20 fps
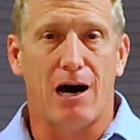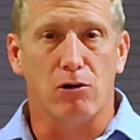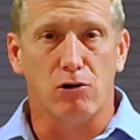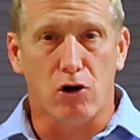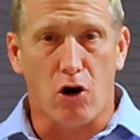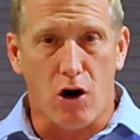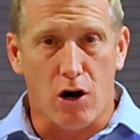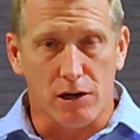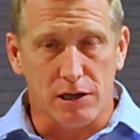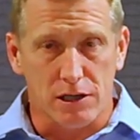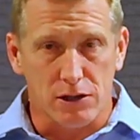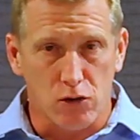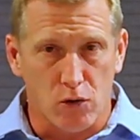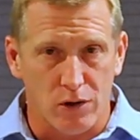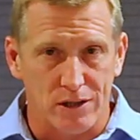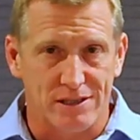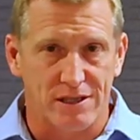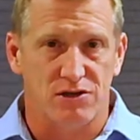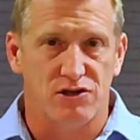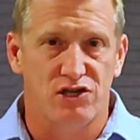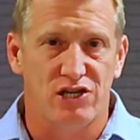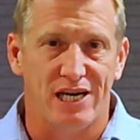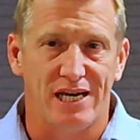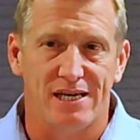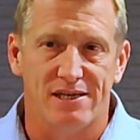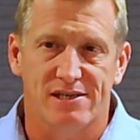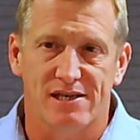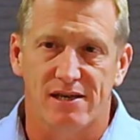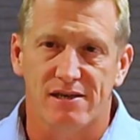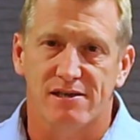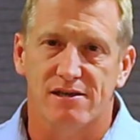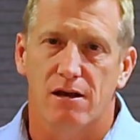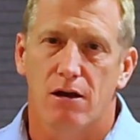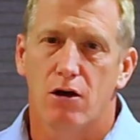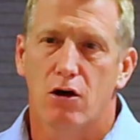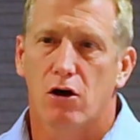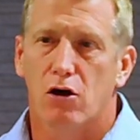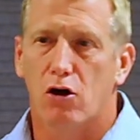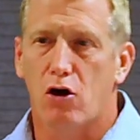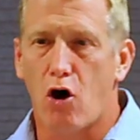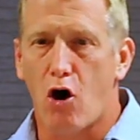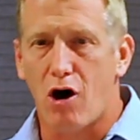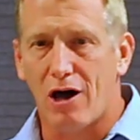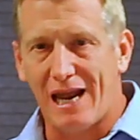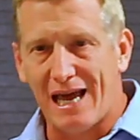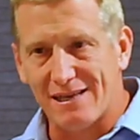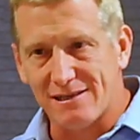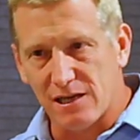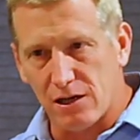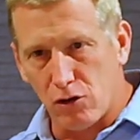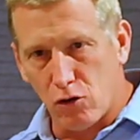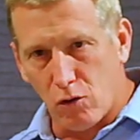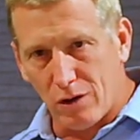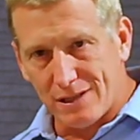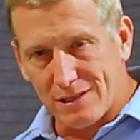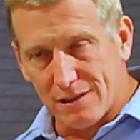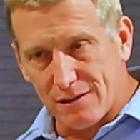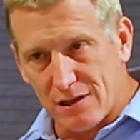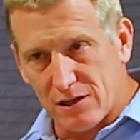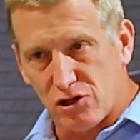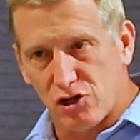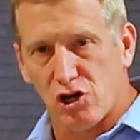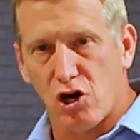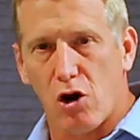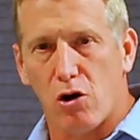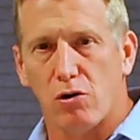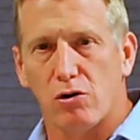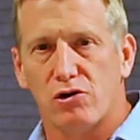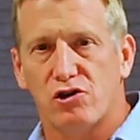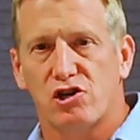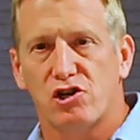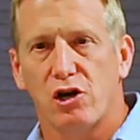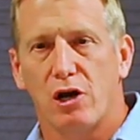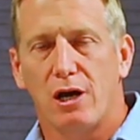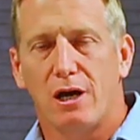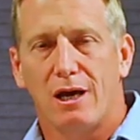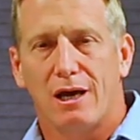God anointed Jesus, God has anointed the church,